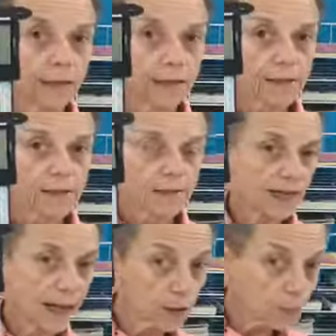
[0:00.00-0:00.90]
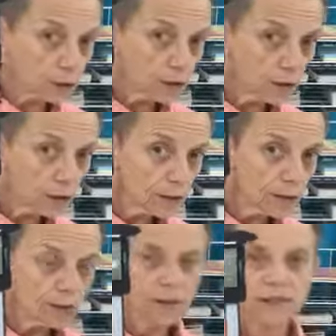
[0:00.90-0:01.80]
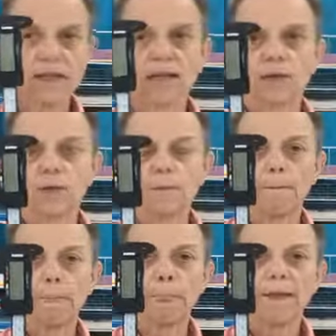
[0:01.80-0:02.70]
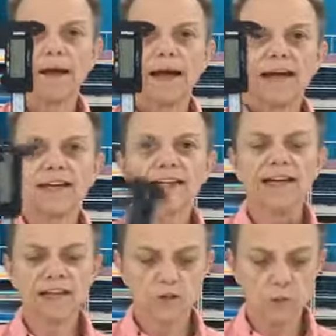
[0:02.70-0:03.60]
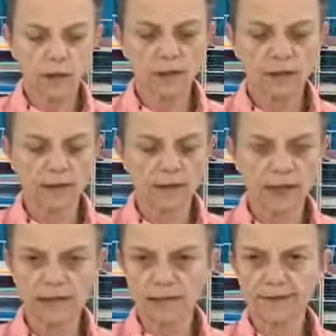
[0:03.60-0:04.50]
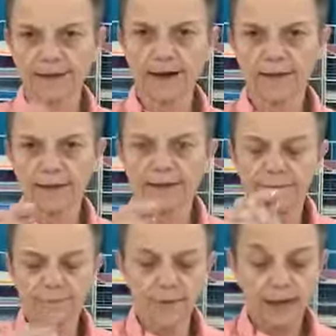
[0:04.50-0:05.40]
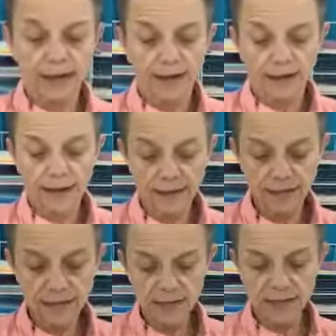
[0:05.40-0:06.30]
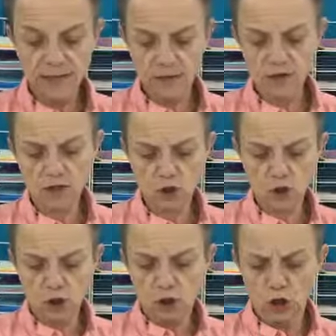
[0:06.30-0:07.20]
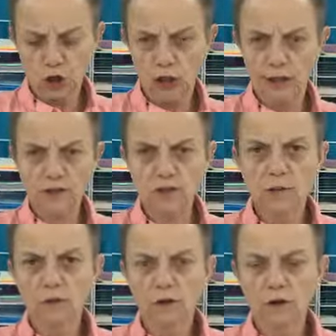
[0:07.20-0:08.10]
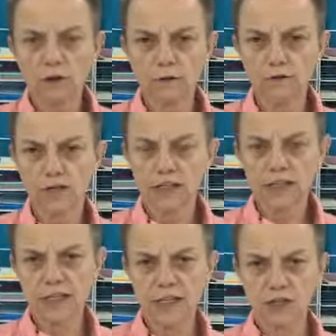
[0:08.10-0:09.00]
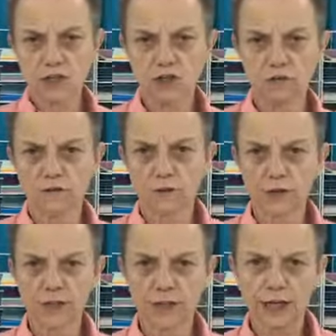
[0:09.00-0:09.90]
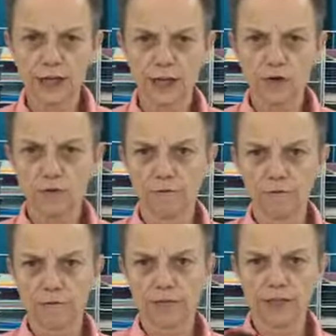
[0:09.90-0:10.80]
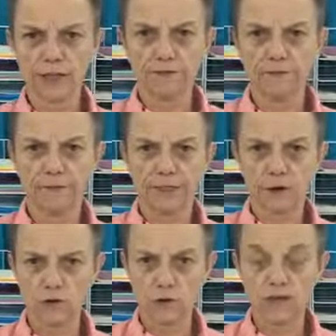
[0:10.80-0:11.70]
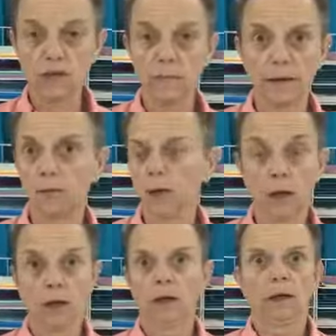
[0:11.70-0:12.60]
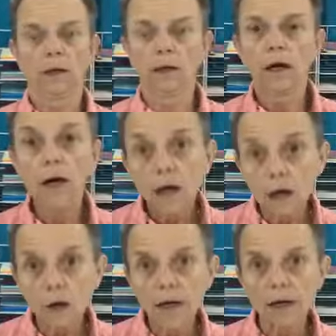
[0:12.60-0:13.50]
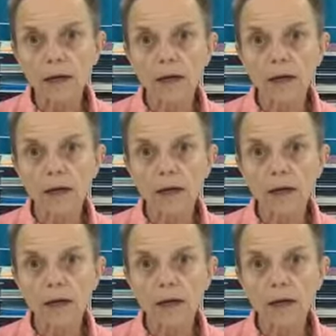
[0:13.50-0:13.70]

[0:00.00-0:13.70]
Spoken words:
This is a caliper. It's a caliper. And he has one that has a little dial on it. And he said it's X number of 16ths of 32nd, 157 thousandths. I'm like, great.